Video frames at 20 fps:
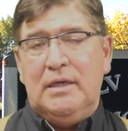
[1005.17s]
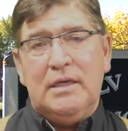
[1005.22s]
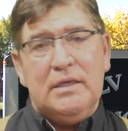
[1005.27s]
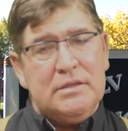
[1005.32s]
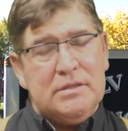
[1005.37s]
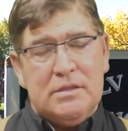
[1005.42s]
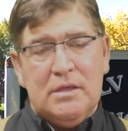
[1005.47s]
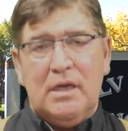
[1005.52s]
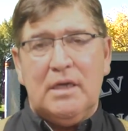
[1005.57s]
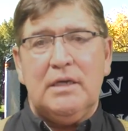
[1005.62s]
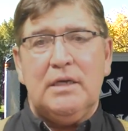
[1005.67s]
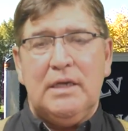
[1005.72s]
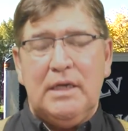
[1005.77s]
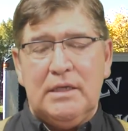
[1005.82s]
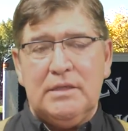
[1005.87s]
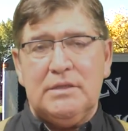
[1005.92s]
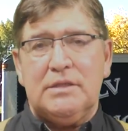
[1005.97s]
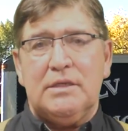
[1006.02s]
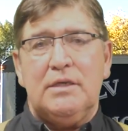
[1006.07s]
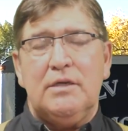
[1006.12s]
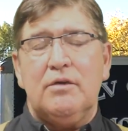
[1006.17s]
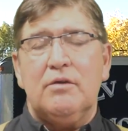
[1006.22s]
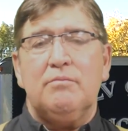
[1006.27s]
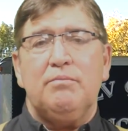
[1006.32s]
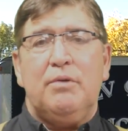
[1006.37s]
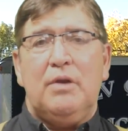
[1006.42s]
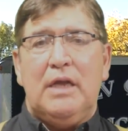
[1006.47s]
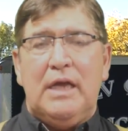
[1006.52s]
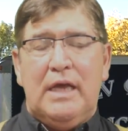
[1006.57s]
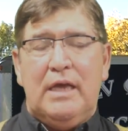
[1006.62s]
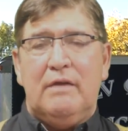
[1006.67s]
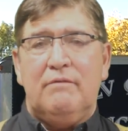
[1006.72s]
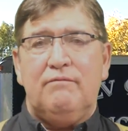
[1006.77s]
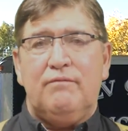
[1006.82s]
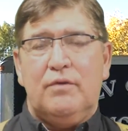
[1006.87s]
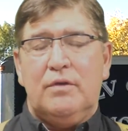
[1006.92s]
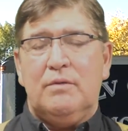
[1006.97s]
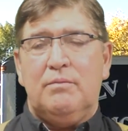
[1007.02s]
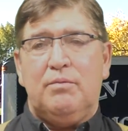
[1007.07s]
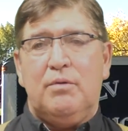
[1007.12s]
It's not an engineered plan
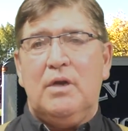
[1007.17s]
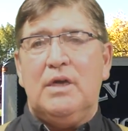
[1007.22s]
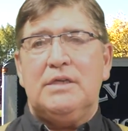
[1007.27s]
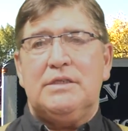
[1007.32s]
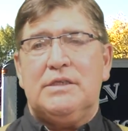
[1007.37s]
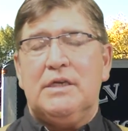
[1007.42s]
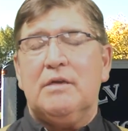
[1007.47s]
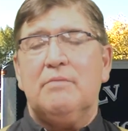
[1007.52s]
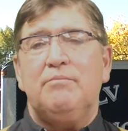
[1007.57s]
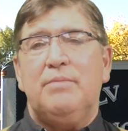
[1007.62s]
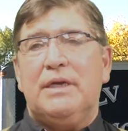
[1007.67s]
for the project,